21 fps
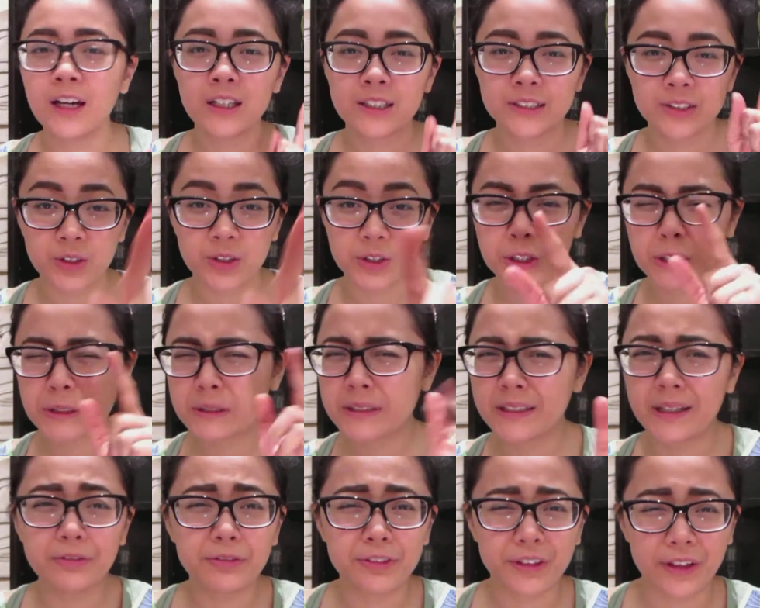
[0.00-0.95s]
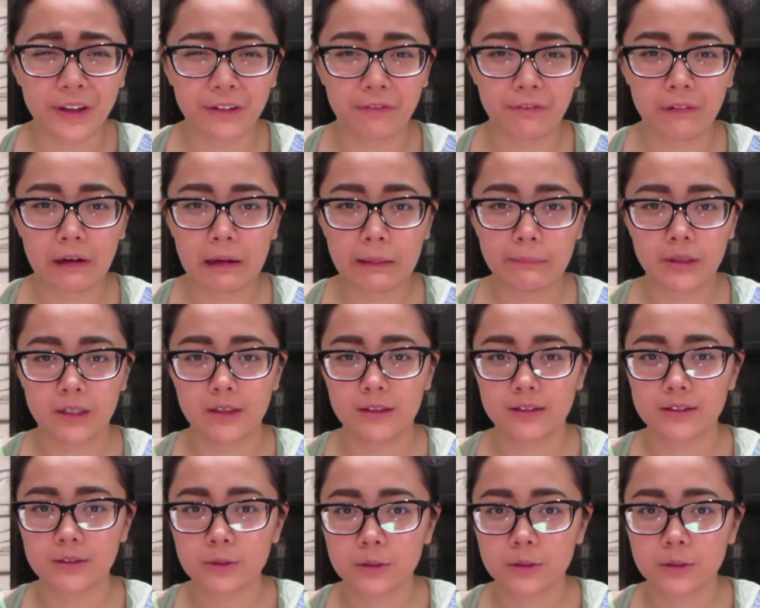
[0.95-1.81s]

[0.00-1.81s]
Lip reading: so I charged it up for like 5 minutes,